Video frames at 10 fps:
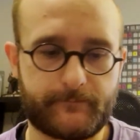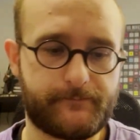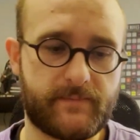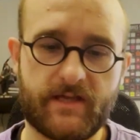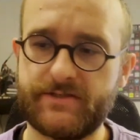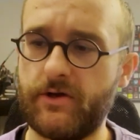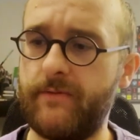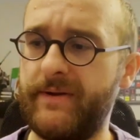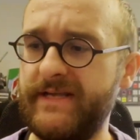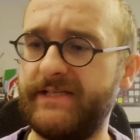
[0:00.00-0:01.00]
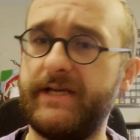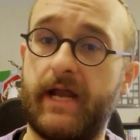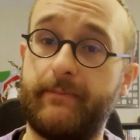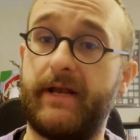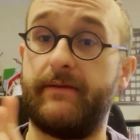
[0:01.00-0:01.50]
So I'm gonna
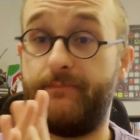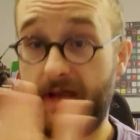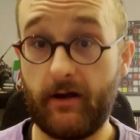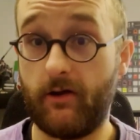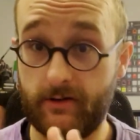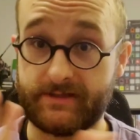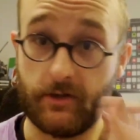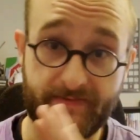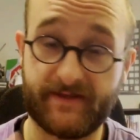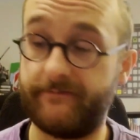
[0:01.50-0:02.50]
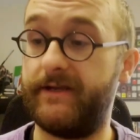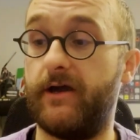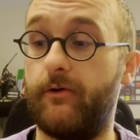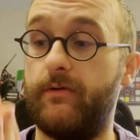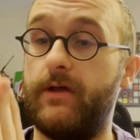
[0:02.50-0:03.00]
compare also in this video
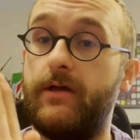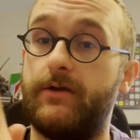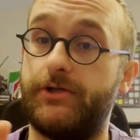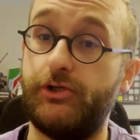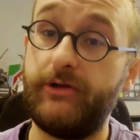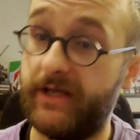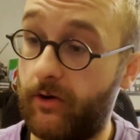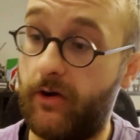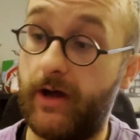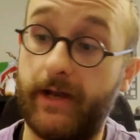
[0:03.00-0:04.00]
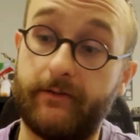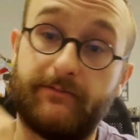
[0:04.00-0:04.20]
shooting it on